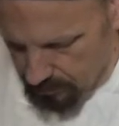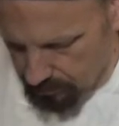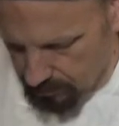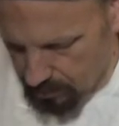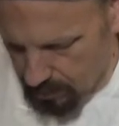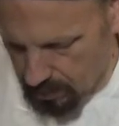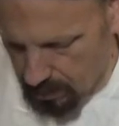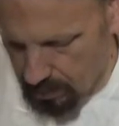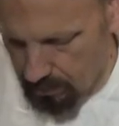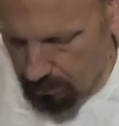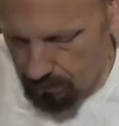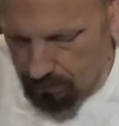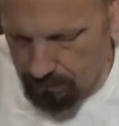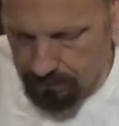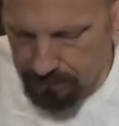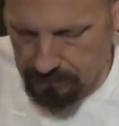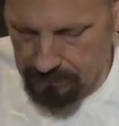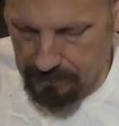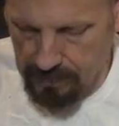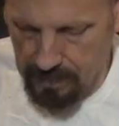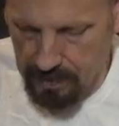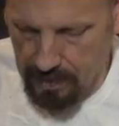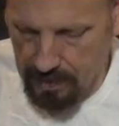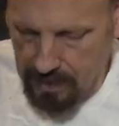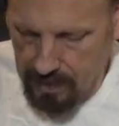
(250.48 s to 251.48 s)
the bulb
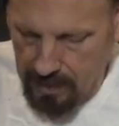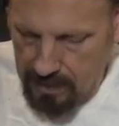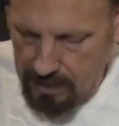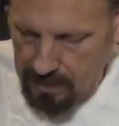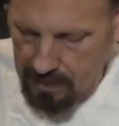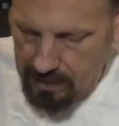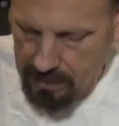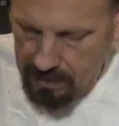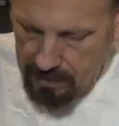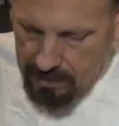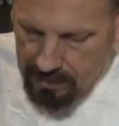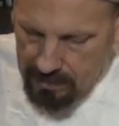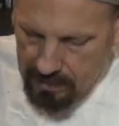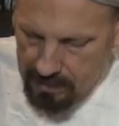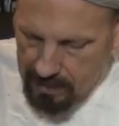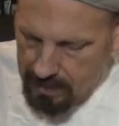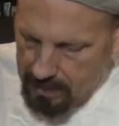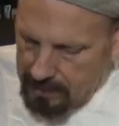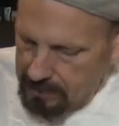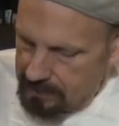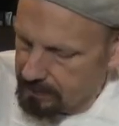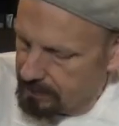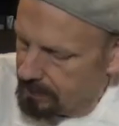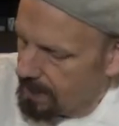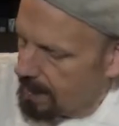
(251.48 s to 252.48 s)

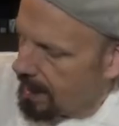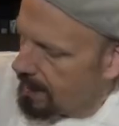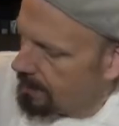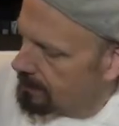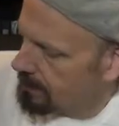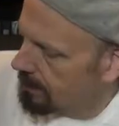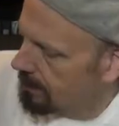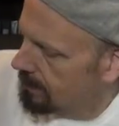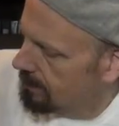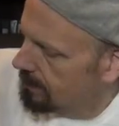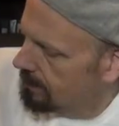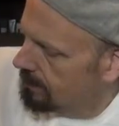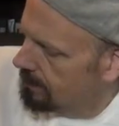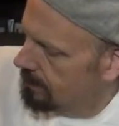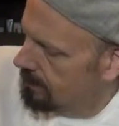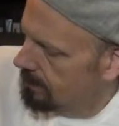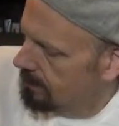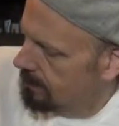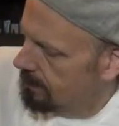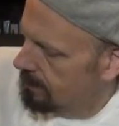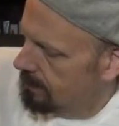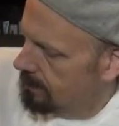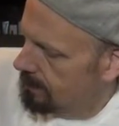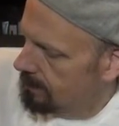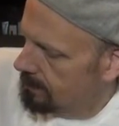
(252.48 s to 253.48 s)
like that.
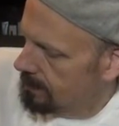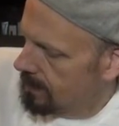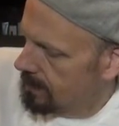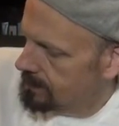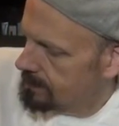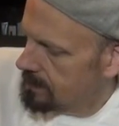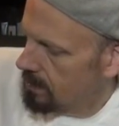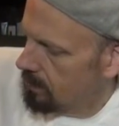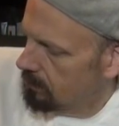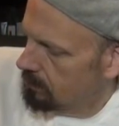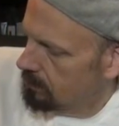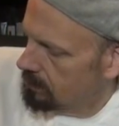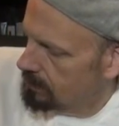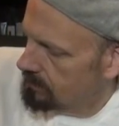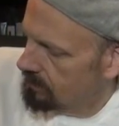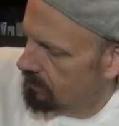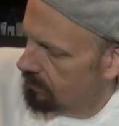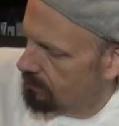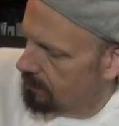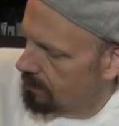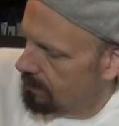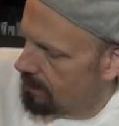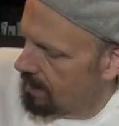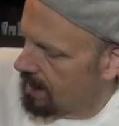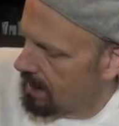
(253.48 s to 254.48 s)
That's how it looks
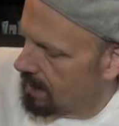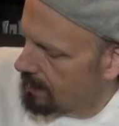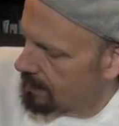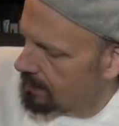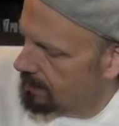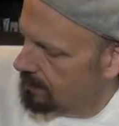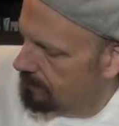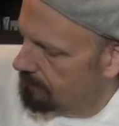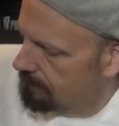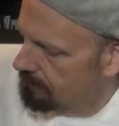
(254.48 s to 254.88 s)
from the back.